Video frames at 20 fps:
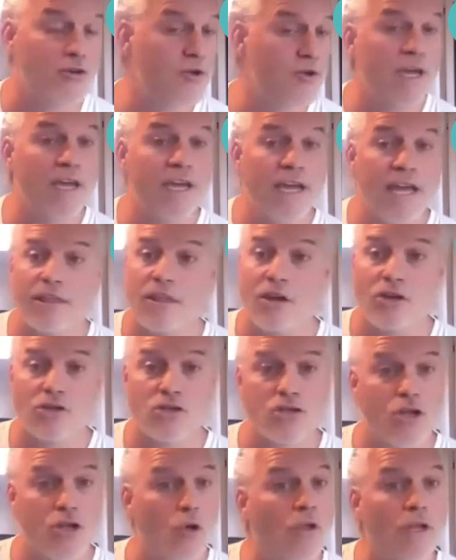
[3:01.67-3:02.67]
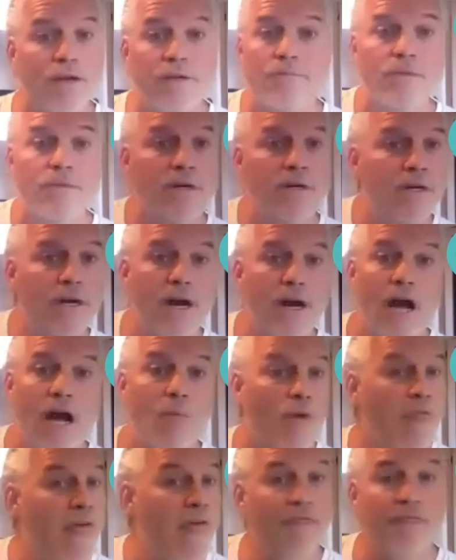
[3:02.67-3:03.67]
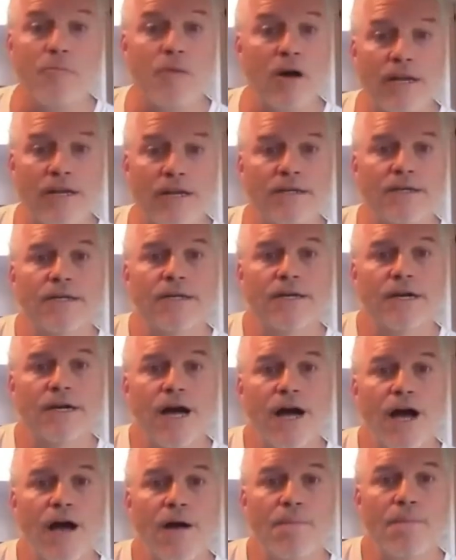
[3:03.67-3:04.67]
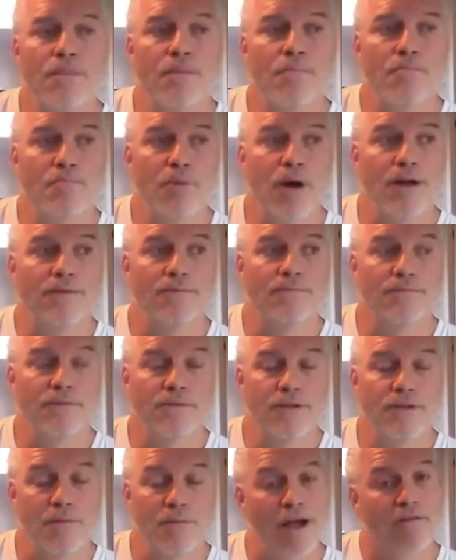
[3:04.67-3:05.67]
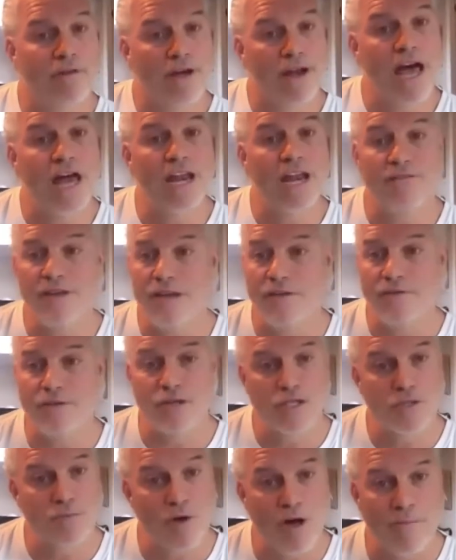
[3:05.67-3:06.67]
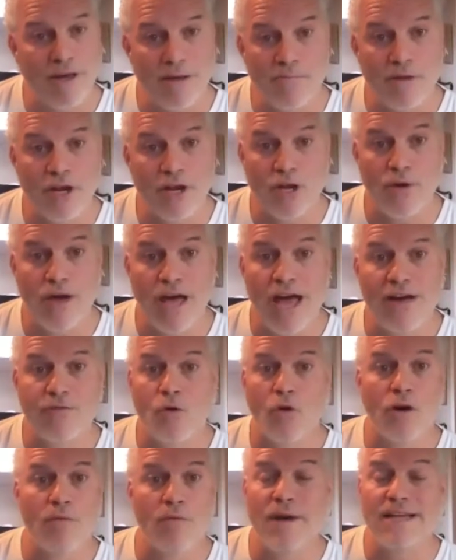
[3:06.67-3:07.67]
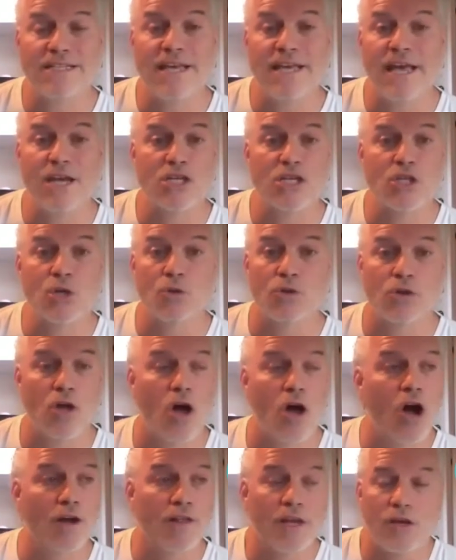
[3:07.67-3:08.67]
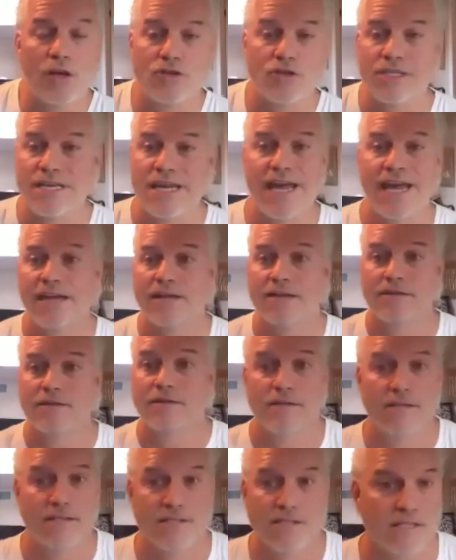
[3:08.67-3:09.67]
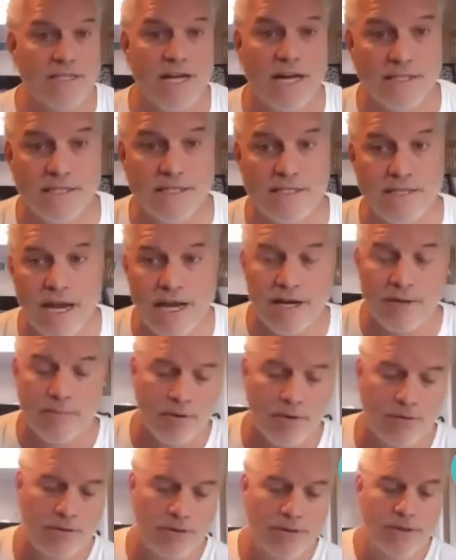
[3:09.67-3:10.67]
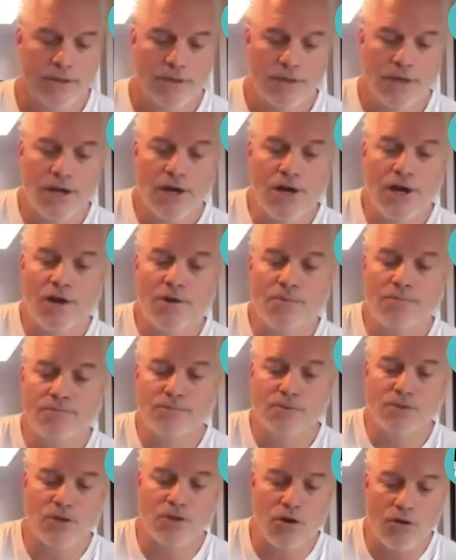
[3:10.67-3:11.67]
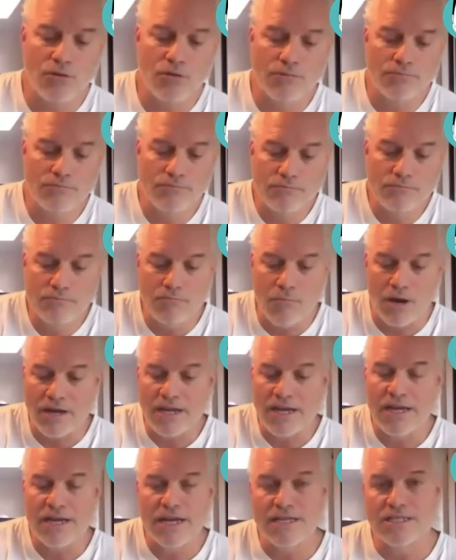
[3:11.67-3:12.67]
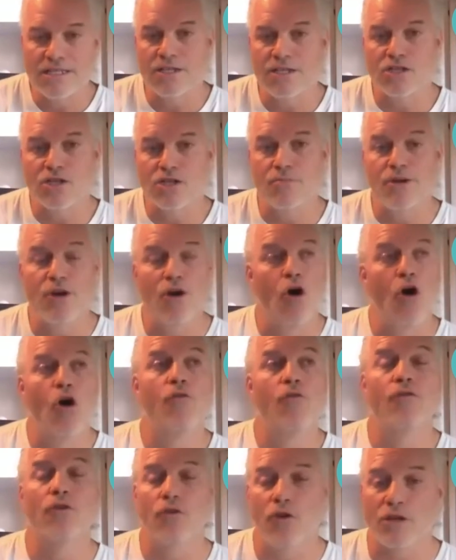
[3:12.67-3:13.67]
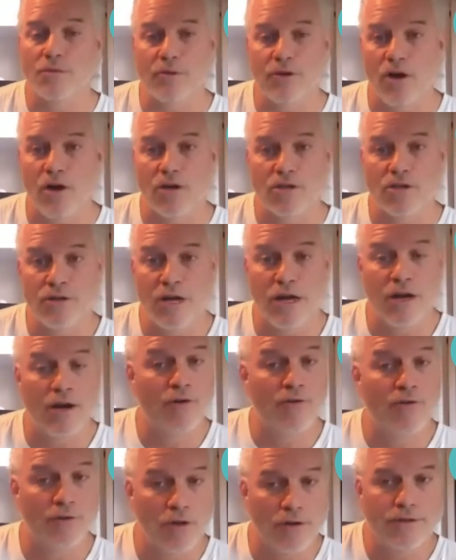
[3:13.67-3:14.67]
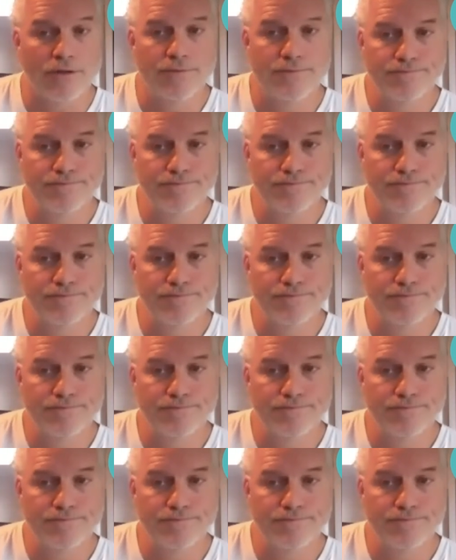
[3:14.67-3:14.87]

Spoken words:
You can get there slowly without the money, but you might run out of even the small amount of money you have, or it might take so long that you just can't, it's just not sustainable. Yeah. So money isn't to be overlooked, but also not underlooked.